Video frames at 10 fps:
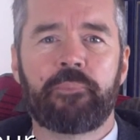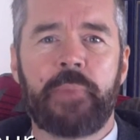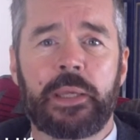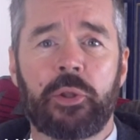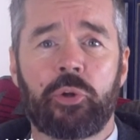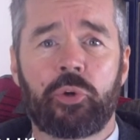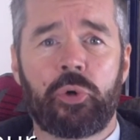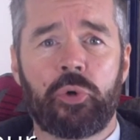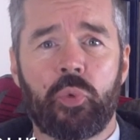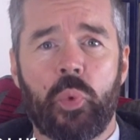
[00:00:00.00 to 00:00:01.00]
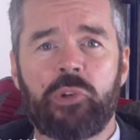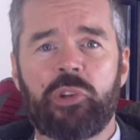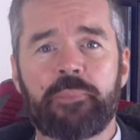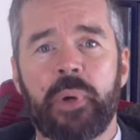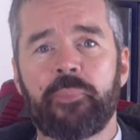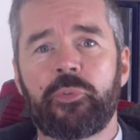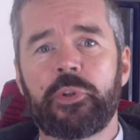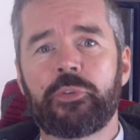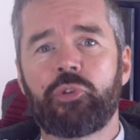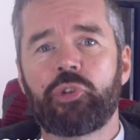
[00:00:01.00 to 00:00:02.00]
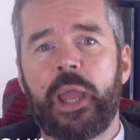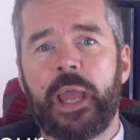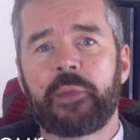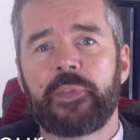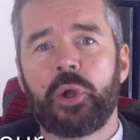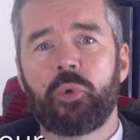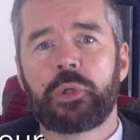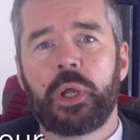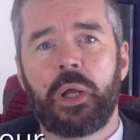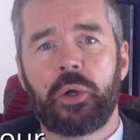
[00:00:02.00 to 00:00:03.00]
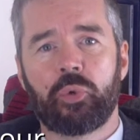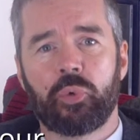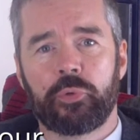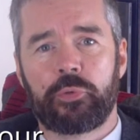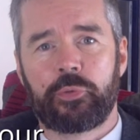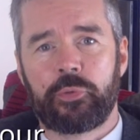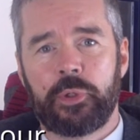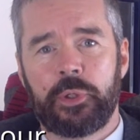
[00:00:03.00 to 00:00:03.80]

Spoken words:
Megan Crewe when she bumps into Jack, the old cart horse.